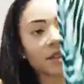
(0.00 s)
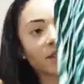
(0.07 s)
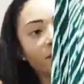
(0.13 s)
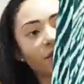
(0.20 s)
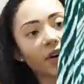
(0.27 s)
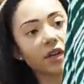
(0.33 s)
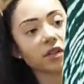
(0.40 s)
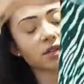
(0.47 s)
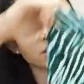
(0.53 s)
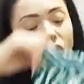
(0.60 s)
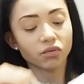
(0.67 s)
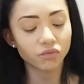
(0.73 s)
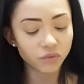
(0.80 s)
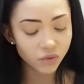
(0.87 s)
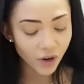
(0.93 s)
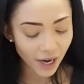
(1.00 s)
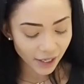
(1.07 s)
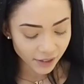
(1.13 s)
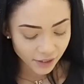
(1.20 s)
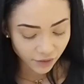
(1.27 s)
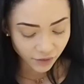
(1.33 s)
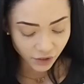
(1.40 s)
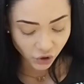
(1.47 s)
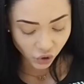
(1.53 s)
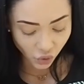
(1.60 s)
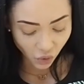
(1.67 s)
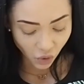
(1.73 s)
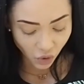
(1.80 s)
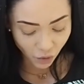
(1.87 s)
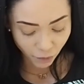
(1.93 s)
the front. So it's relatively
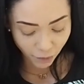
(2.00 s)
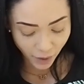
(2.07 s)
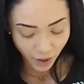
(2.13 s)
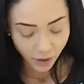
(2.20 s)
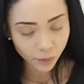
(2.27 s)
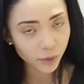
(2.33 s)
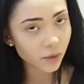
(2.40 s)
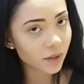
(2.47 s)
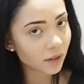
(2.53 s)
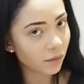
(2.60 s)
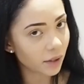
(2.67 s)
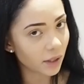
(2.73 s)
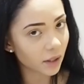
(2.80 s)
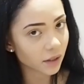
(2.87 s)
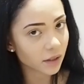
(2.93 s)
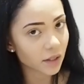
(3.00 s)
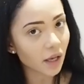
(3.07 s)
short, but we'll see what it looks